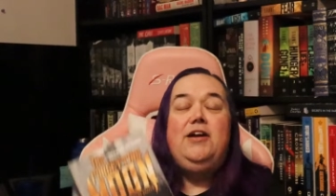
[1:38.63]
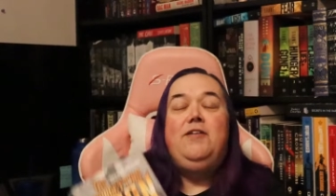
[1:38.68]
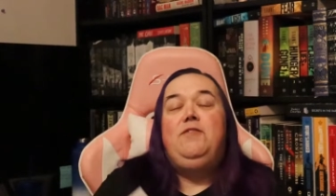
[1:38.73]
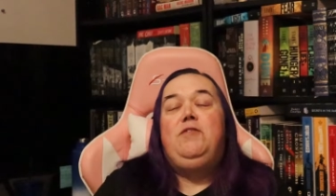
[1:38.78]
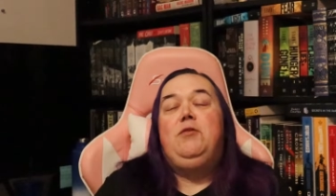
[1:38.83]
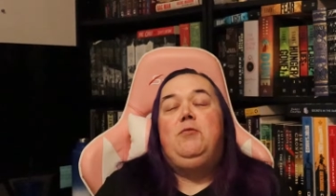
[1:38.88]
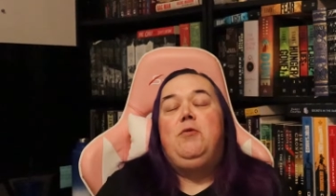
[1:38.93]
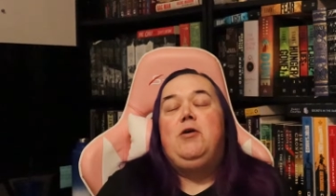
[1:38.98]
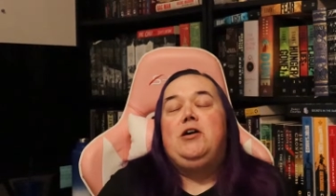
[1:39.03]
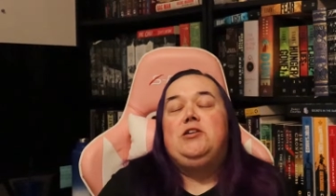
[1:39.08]

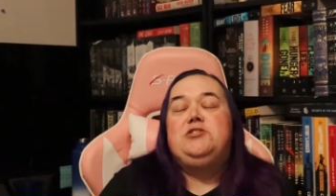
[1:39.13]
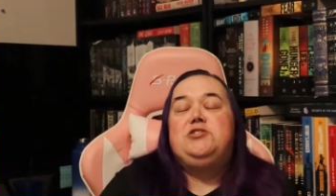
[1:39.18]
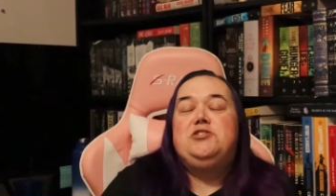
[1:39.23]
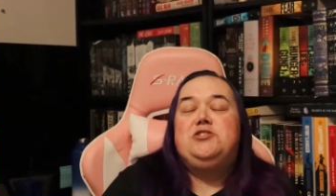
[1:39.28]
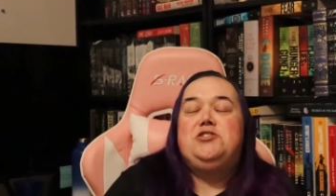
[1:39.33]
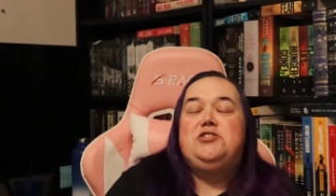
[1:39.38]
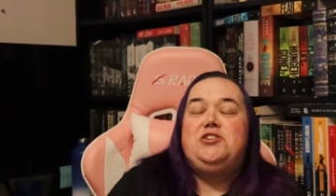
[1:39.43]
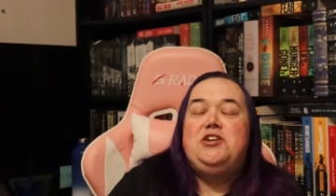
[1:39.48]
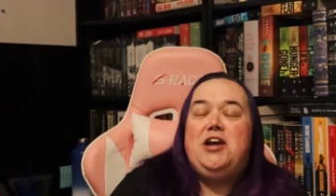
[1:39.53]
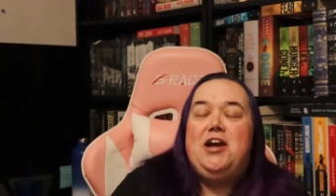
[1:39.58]
If you watch
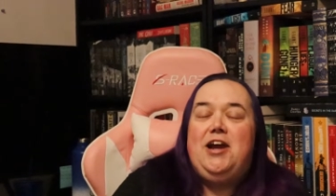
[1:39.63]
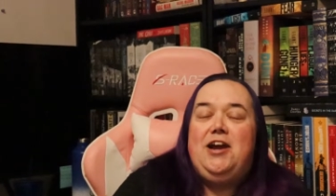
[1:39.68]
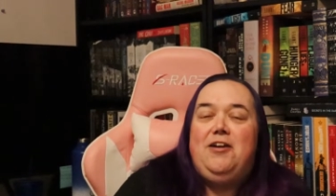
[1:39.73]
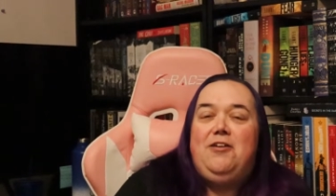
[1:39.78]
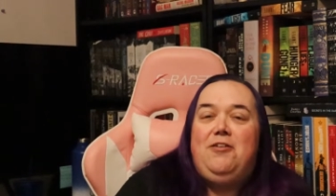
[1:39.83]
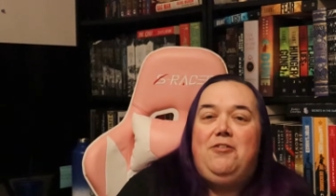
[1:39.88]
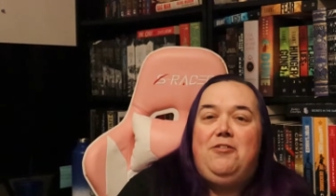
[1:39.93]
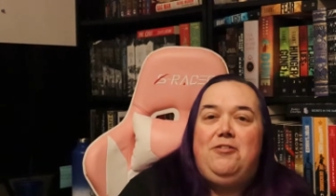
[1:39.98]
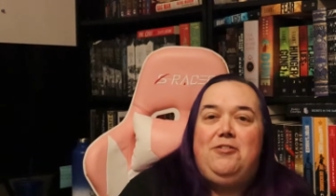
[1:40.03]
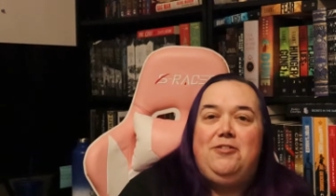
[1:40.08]
his
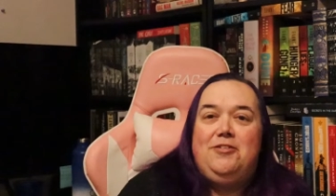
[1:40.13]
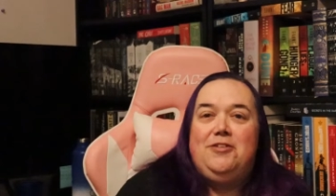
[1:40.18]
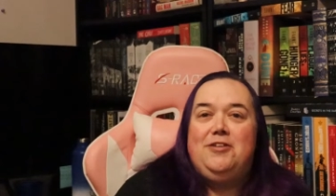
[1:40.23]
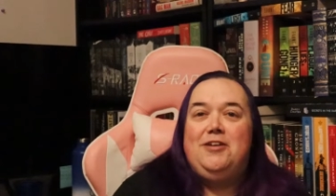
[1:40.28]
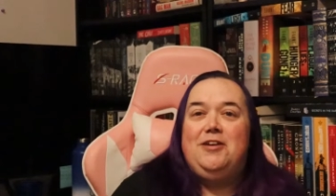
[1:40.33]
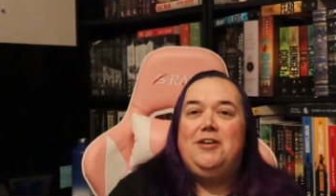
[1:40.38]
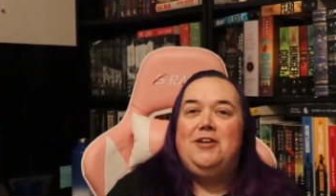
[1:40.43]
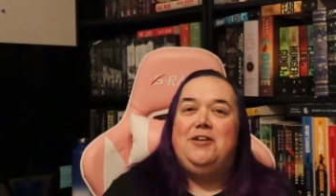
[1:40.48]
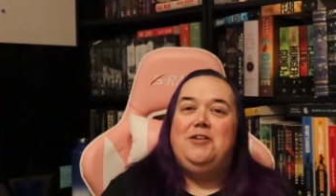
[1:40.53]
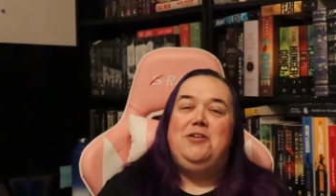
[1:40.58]
channel,
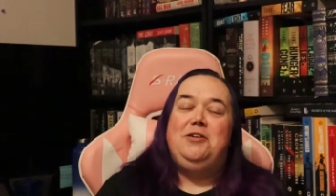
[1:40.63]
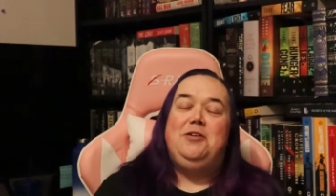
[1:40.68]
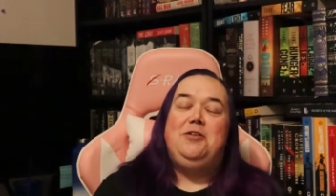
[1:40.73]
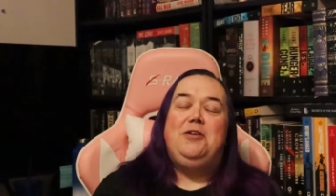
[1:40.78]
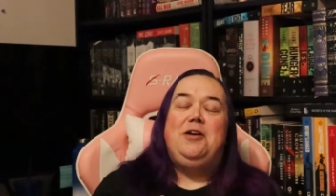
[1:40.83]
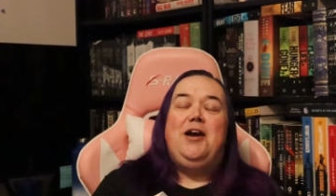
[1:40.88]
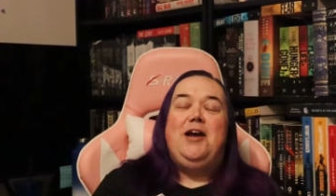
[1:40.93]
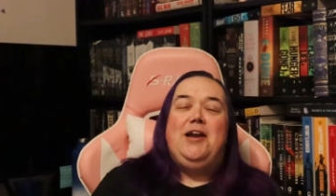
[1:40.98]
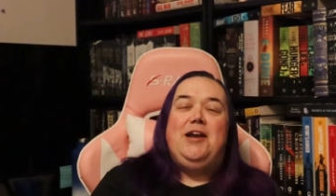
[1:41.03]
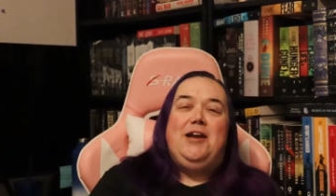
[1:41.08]
you
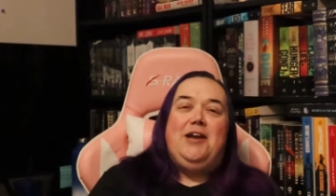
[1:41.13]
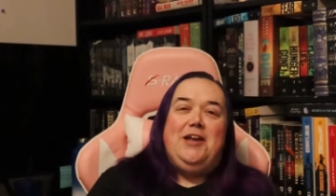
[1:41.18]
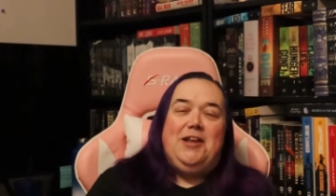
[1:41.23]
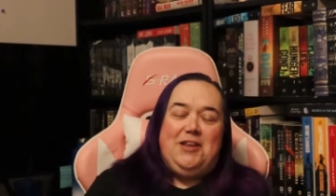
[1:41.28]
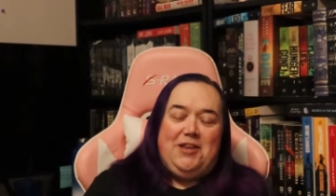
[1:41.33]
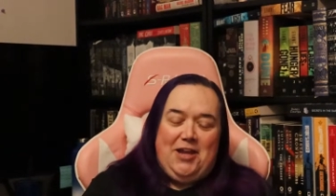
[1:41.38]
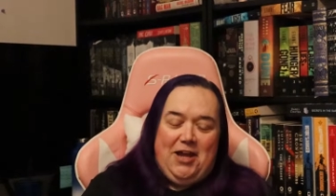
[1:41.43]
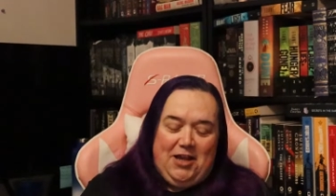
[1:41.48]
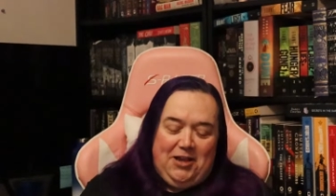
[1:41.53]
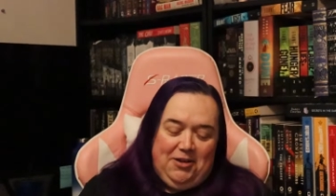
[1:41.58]
kind of
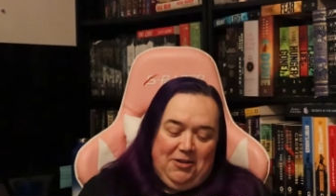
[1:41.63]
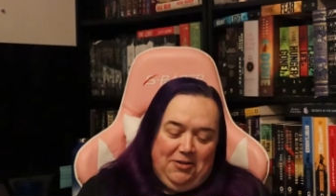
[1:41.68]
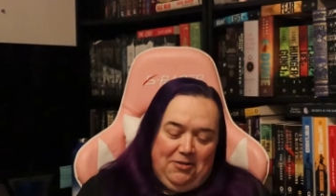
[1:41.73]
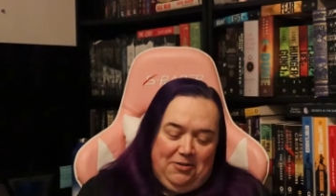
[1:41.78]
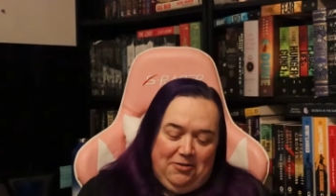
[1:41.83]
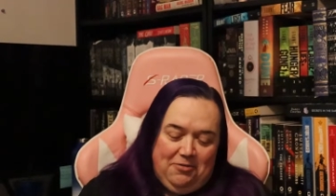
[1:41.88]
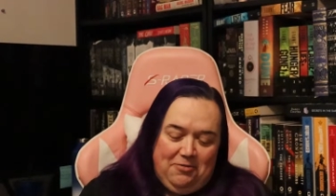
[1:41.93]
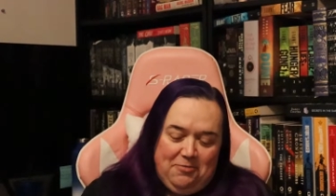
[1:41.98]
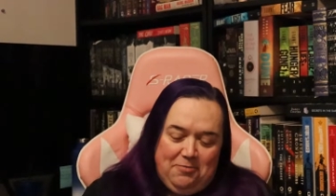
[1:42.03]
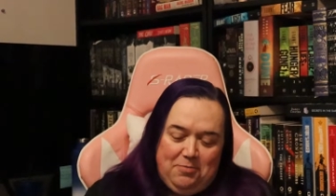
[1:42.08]
get that
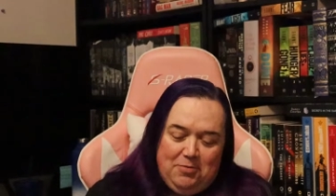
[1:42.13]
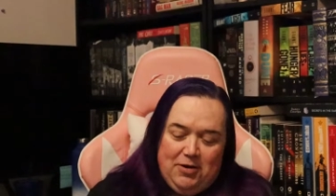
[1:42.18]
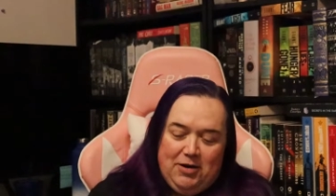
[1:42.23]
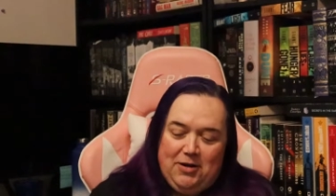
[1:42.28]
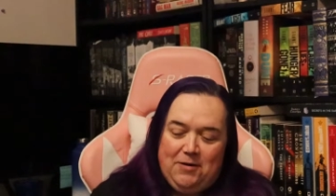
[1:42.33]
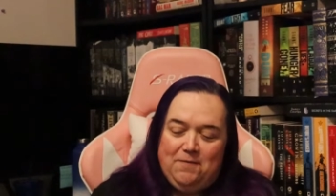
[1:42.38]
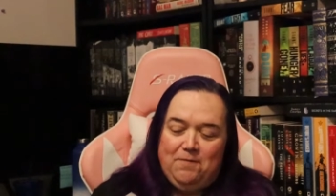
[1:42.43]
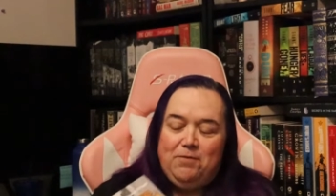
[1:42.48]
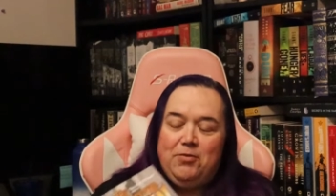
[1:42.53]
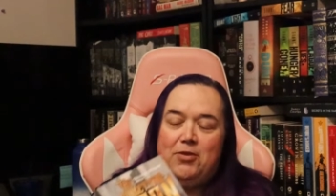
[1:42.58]
little opening.